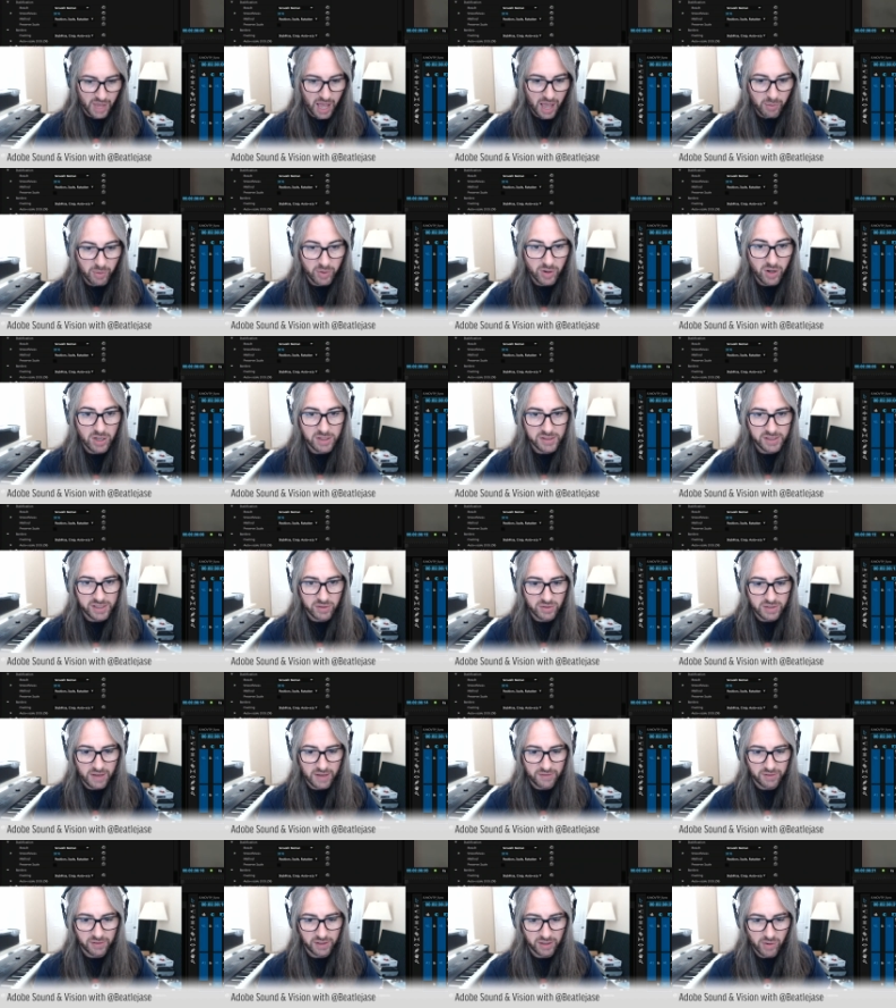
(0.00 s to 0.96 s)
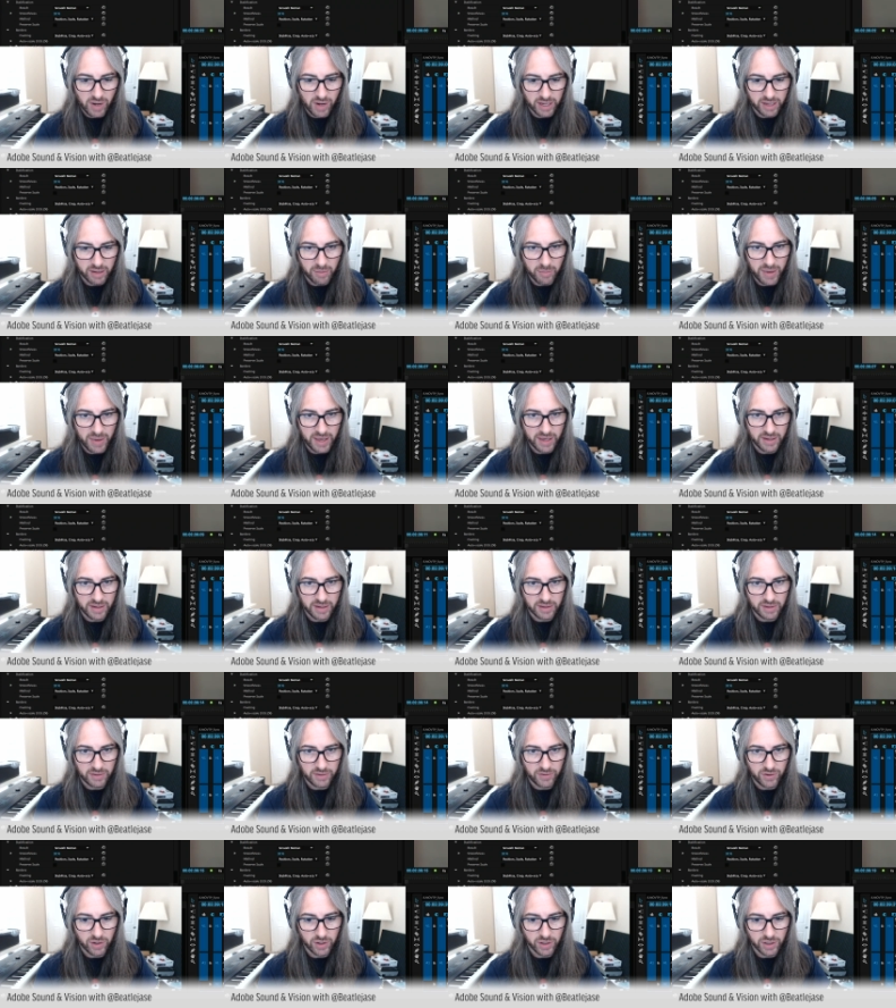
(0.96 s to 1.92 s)
I would also definitely
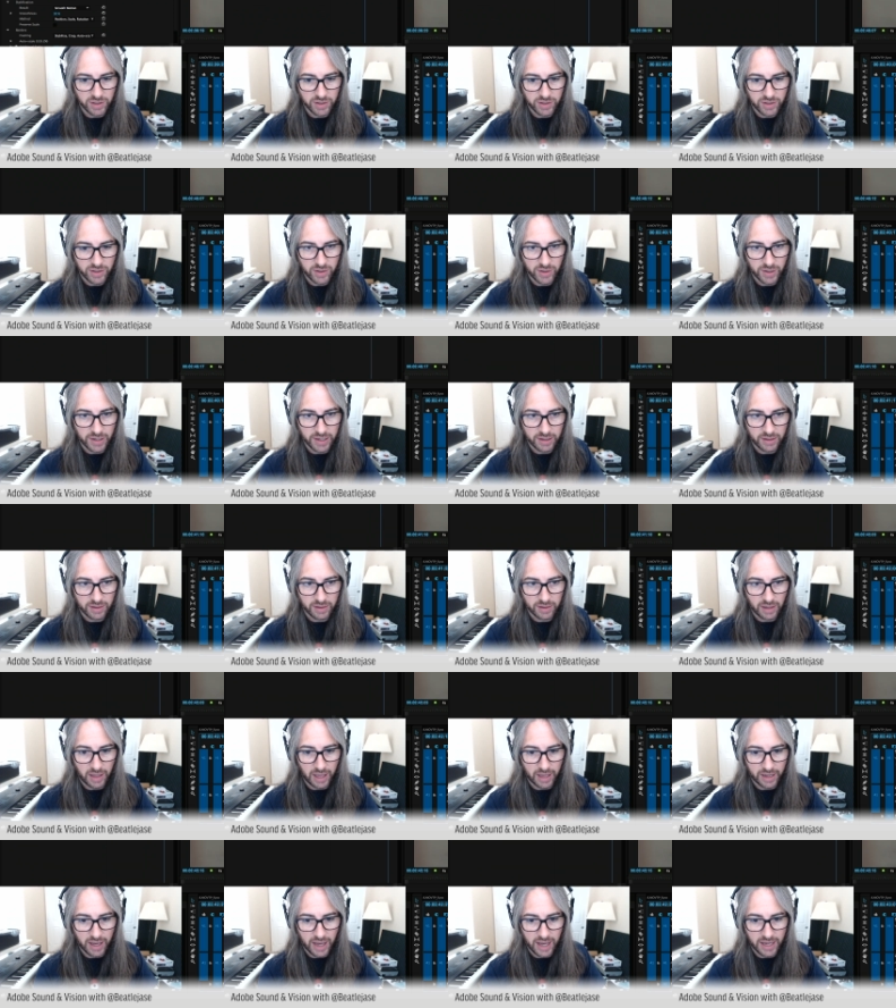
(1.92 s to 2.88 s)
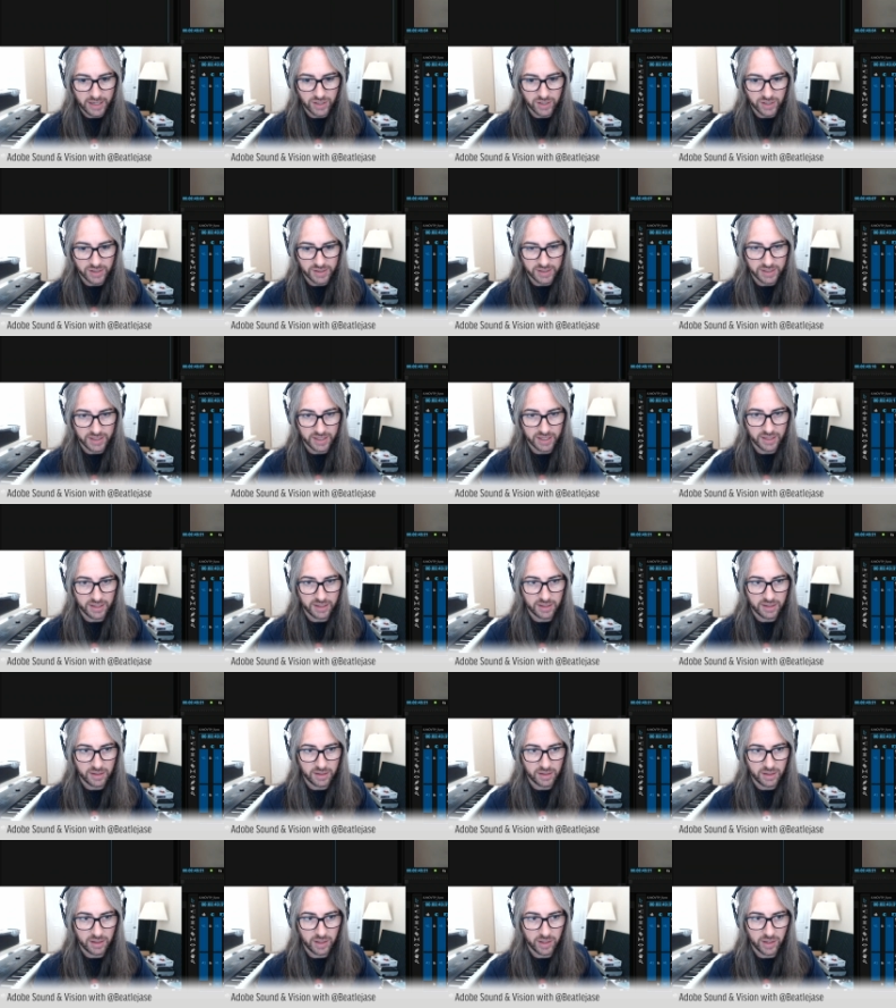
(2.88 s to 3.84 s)
recommend, if you're going to do it, like I just did,
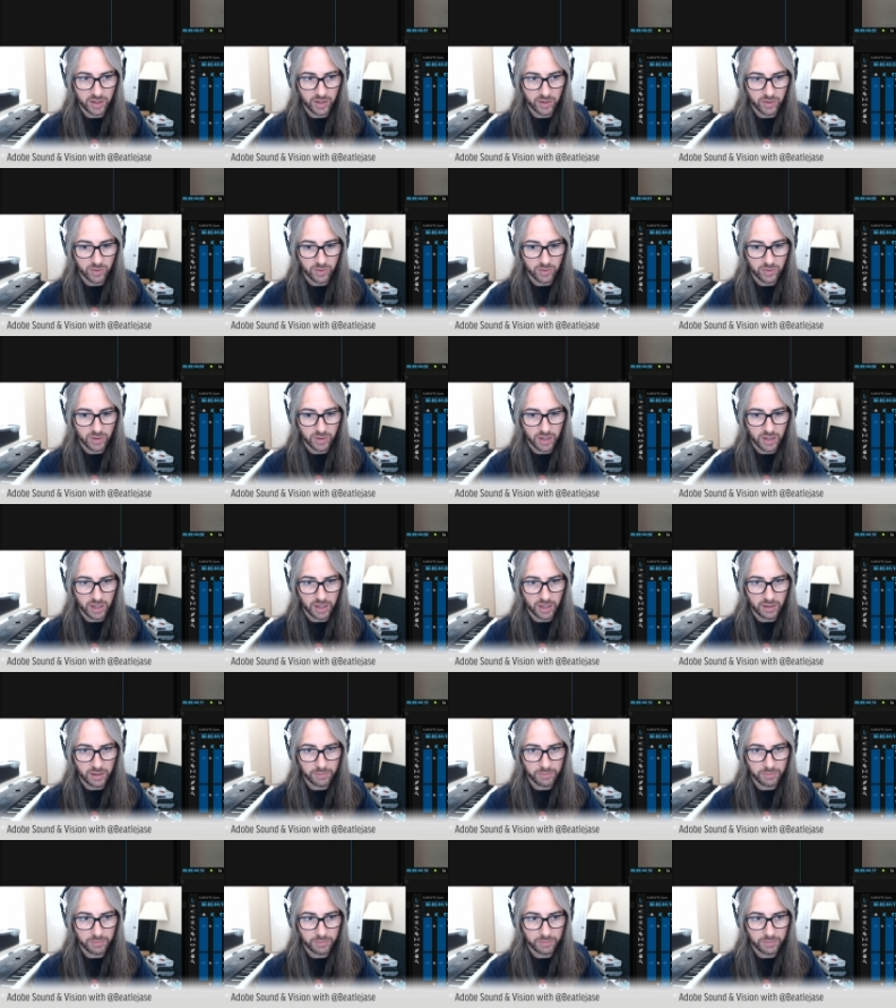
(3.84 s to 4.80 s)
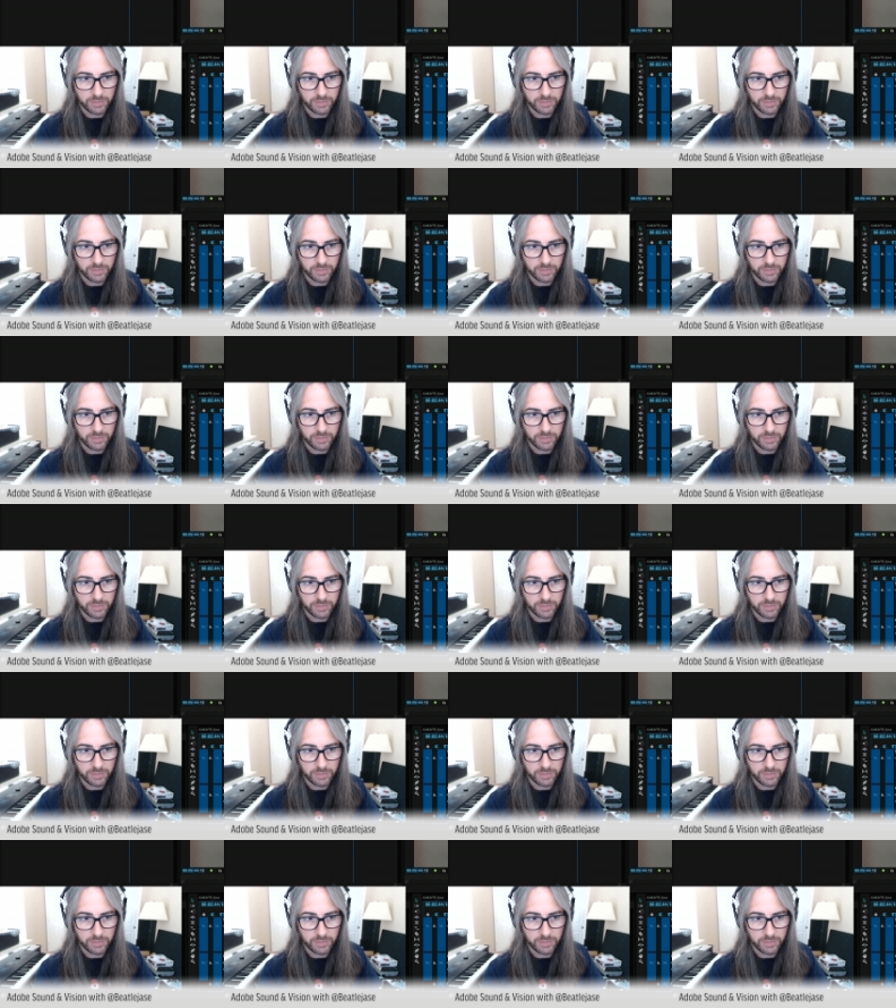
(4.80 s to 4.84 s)
you know, I'll